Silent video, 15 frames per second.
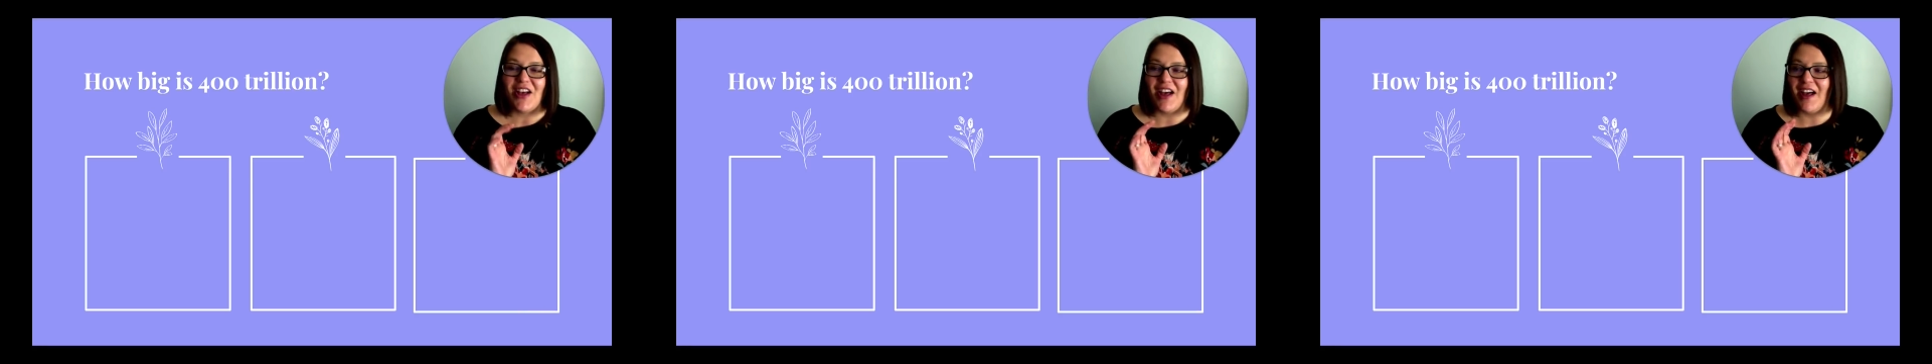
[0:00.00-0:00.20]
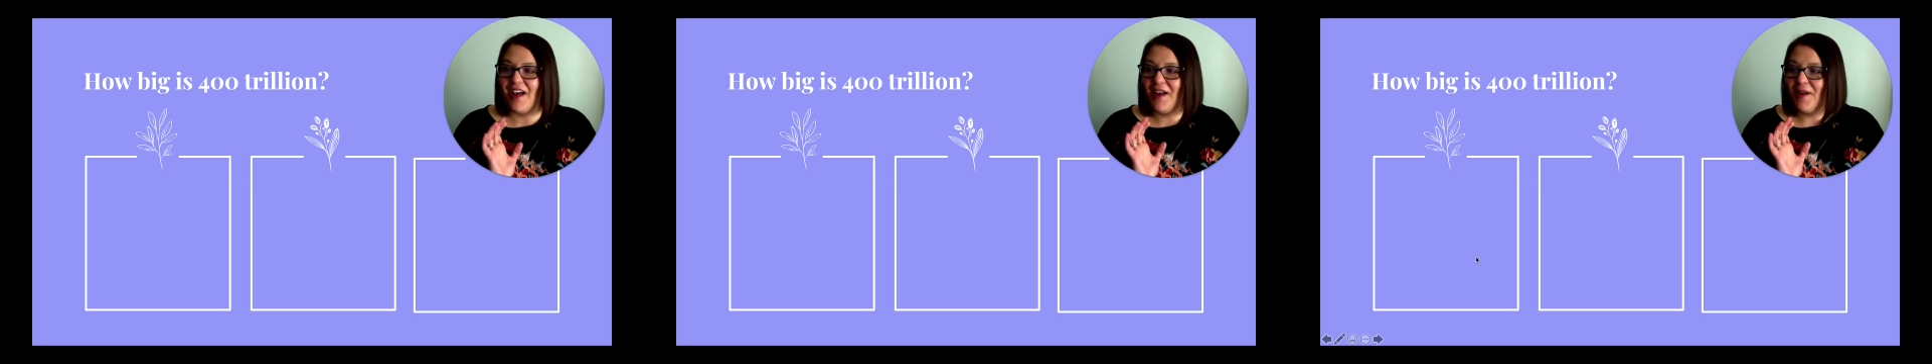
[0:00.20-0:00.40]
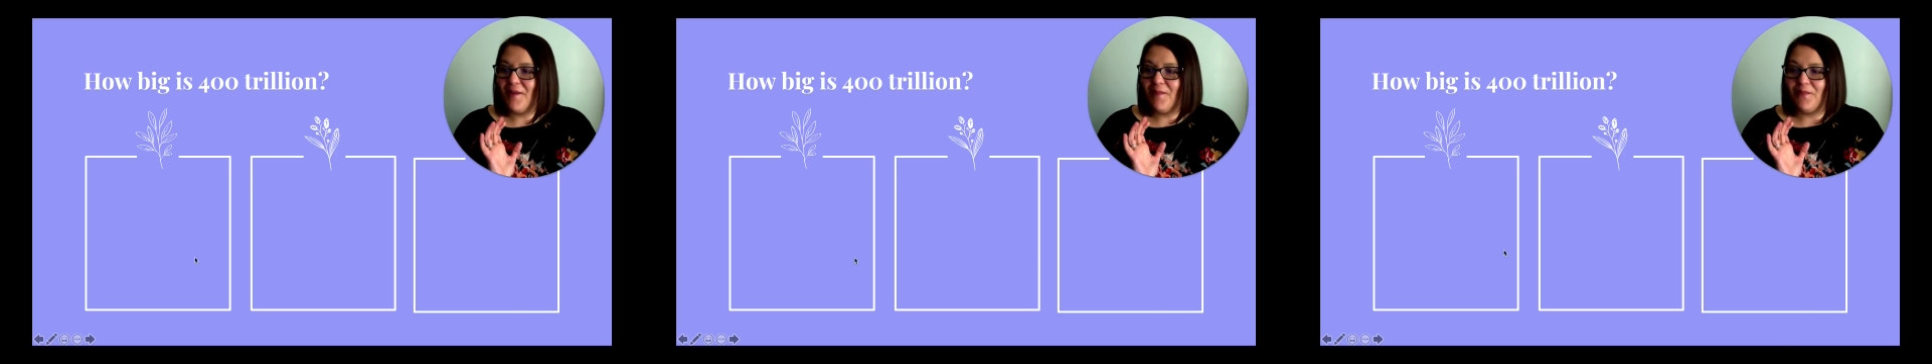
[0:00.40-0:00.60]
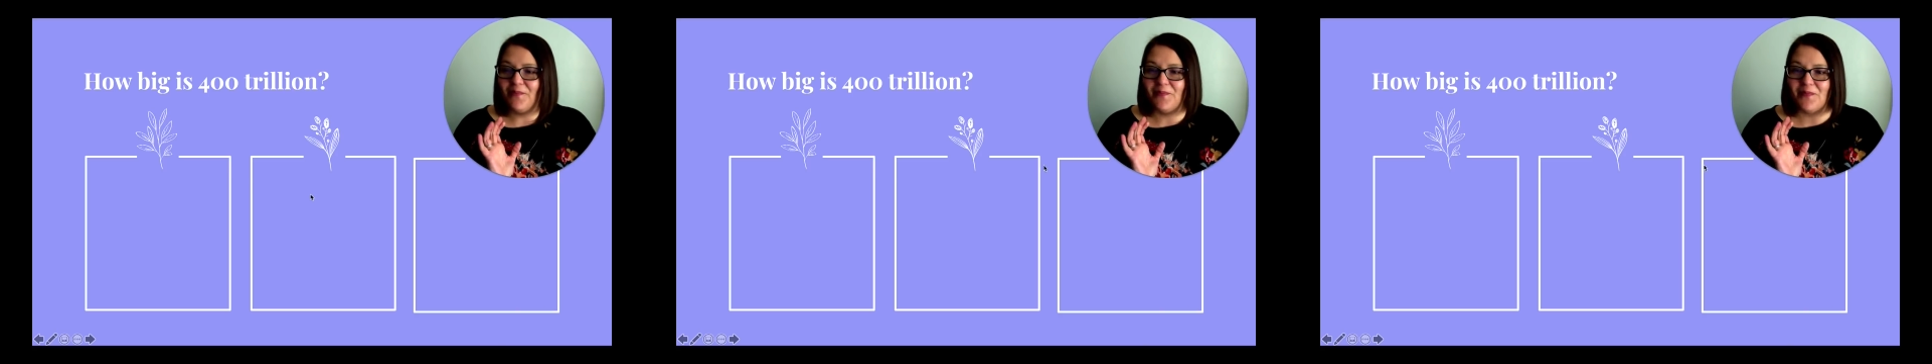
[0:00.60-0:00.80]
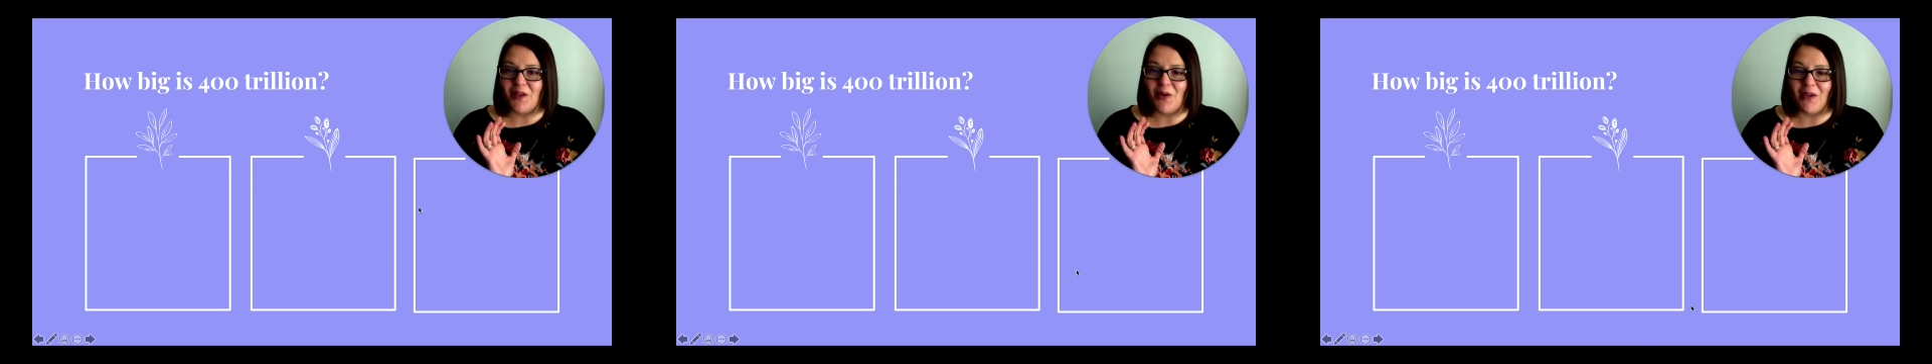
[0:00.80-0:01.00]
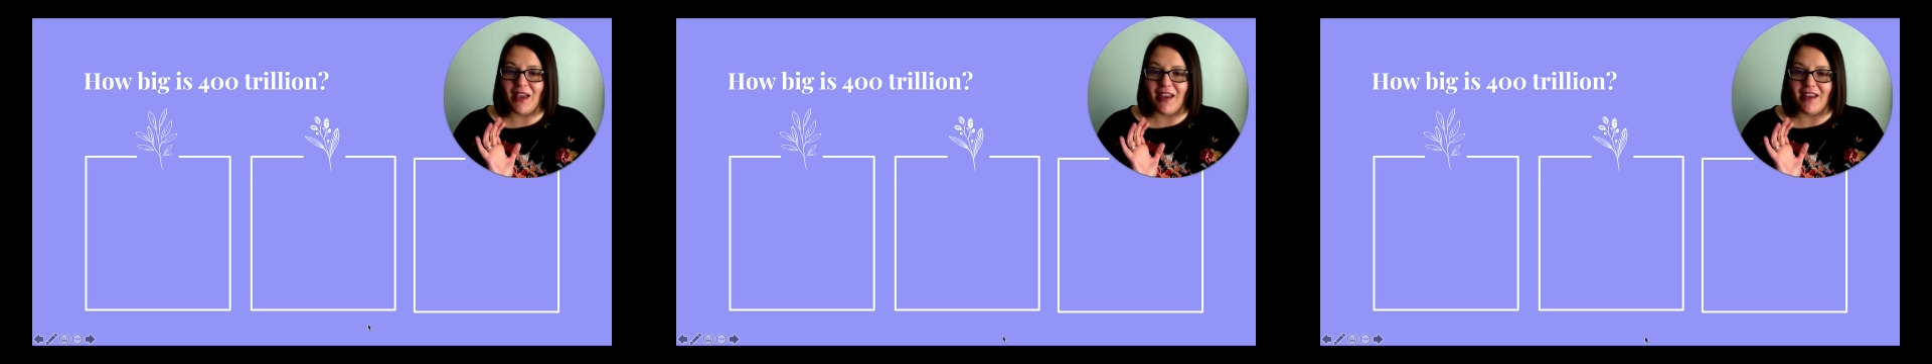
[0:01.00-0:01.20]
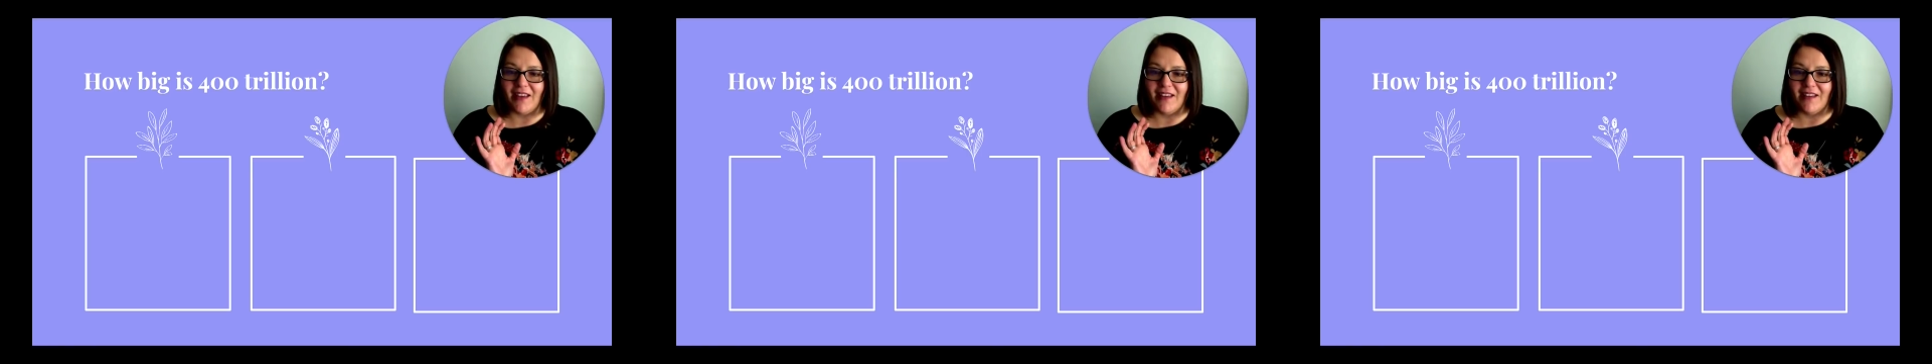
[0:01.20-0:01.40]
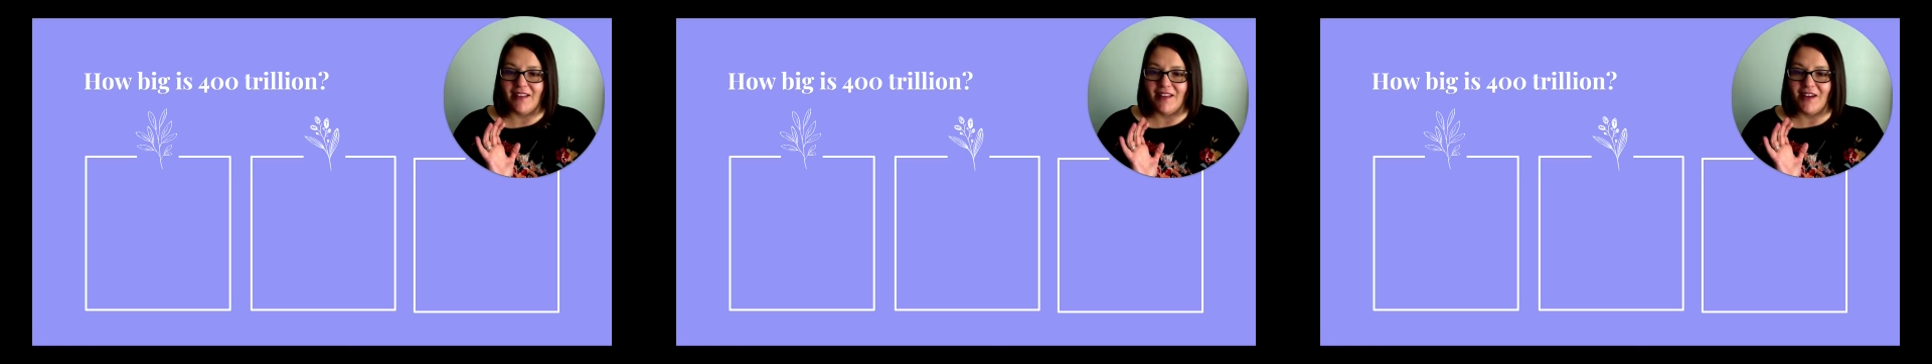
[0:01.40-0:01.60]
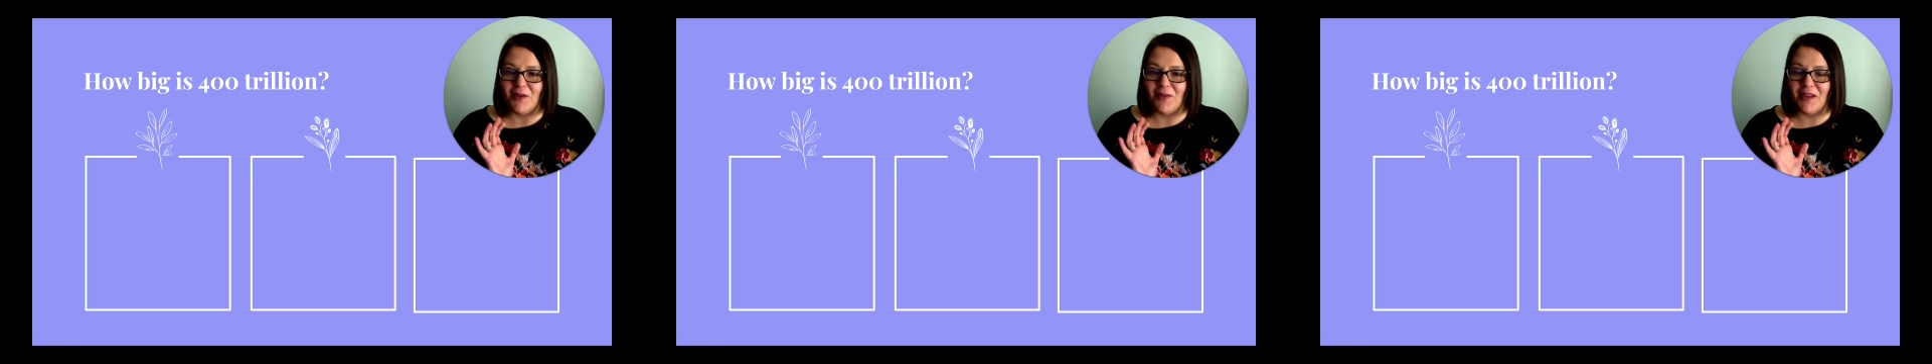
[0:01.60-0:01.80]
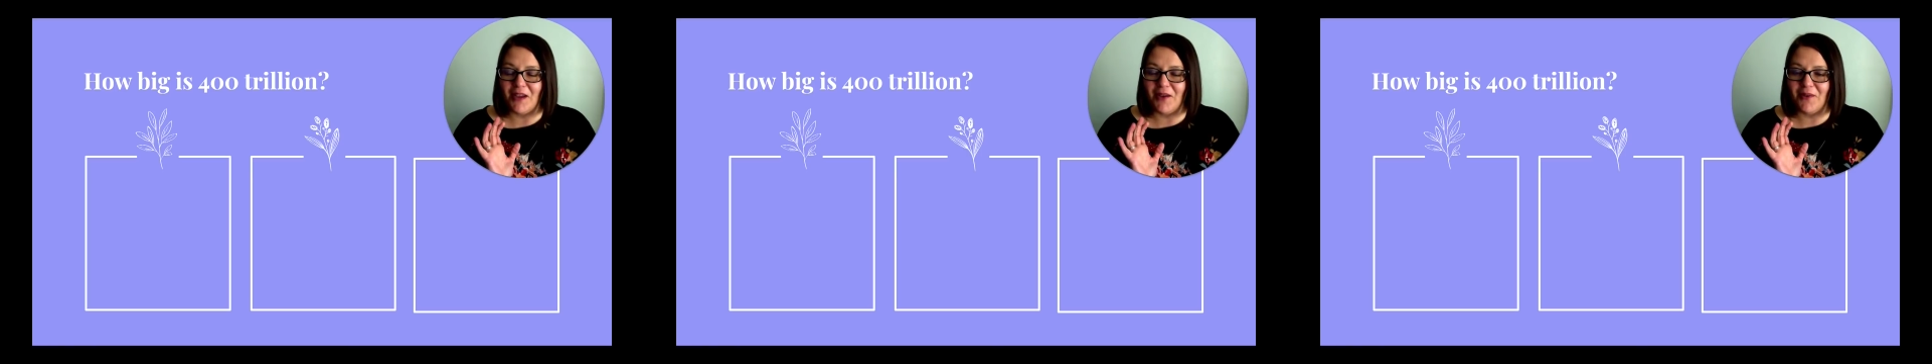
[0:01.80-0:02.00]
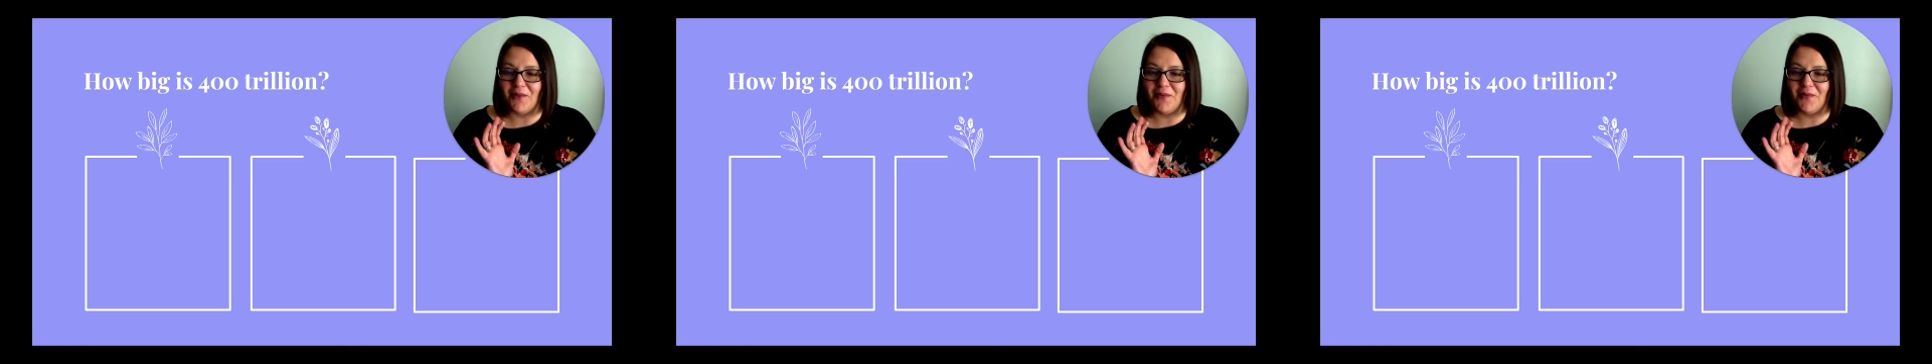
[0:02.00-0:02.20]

okay, here we go.